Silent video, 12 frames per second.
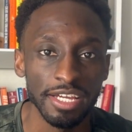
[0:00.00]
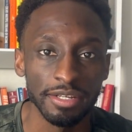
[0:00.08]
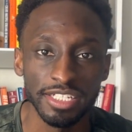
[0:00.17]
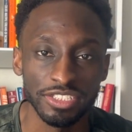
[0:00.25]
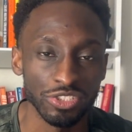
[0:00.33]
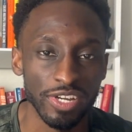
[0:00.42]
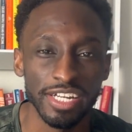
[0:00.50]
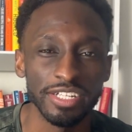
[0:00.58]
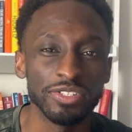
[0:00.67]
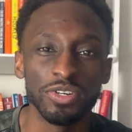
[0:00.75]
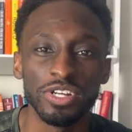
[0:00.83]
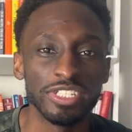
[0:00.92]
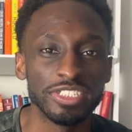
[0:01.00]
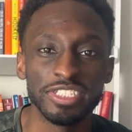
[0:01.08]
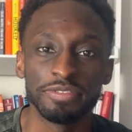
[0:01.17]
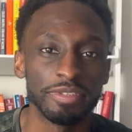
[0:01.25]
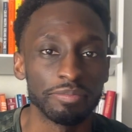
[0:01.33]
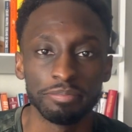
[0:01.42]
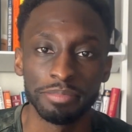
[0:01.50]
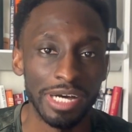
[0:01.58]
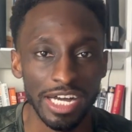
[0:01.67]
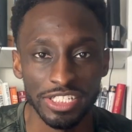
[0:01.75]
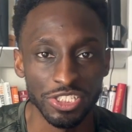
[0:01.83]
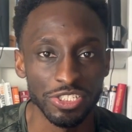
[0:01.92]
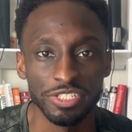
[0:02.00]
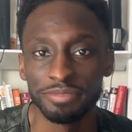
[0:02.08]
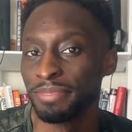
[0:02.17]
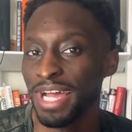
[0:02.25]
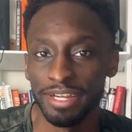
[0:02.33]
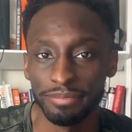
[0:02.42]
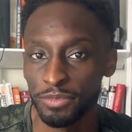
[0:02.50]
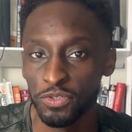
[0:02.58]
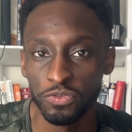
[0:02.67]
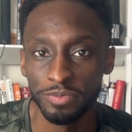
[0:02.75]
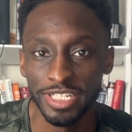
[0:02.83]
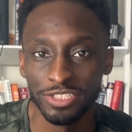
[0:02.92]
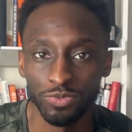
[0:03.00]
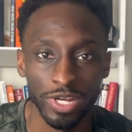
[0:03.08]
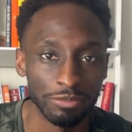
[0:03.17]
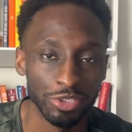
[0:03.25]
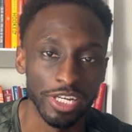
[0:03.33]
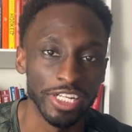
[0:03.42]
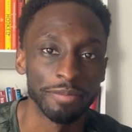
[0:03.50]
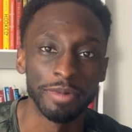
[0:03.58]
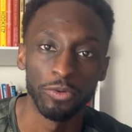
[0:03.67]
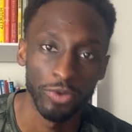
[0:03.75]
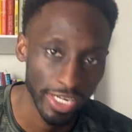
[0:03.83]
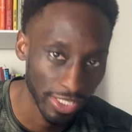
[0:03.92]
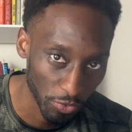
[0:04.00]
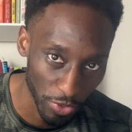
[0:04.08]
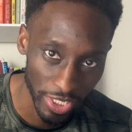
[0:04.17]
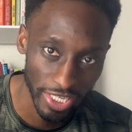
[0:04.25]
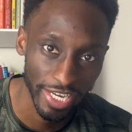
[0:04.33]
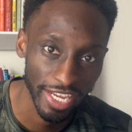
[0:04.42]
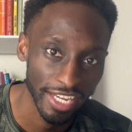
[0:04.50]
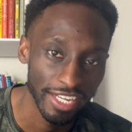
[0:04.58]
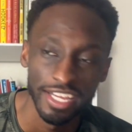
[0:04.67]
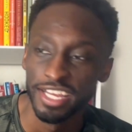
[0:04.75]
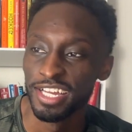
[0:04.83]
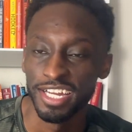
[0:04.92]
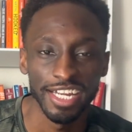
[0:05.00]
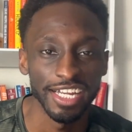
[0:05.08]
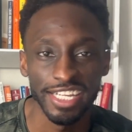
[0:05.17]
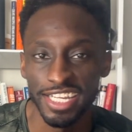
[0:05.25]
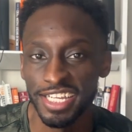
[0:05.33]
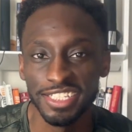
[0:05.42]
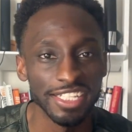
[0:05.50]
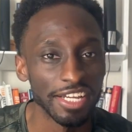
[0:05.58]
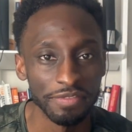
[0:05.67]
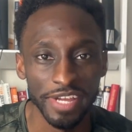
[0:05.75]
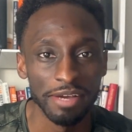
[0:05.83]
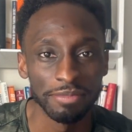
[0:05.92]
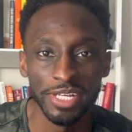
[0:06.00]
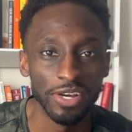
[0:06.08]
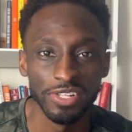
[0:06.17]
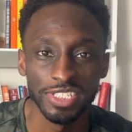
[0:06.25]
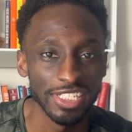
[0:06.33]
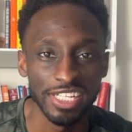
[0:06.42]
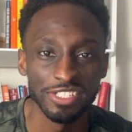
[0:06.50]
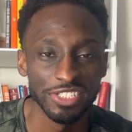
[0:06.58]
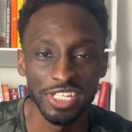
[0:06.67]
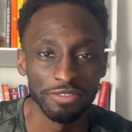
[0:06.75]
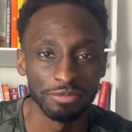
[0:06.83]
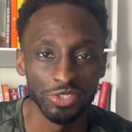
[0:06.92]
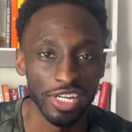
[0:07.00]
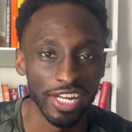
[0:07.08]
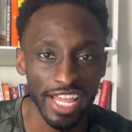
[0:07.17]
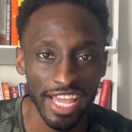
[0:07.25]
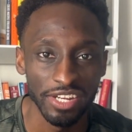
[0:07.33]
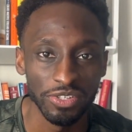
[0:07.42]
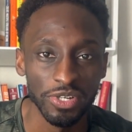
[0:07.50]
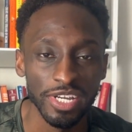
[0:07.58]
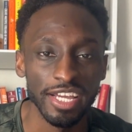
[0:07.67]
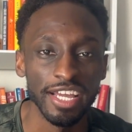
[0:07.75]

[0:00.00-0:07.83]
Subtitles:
because trying to do all these different posture, back movements while I'm trying to get my regular work in, I got kids, I got family, all the other stuff I'm trying to handle.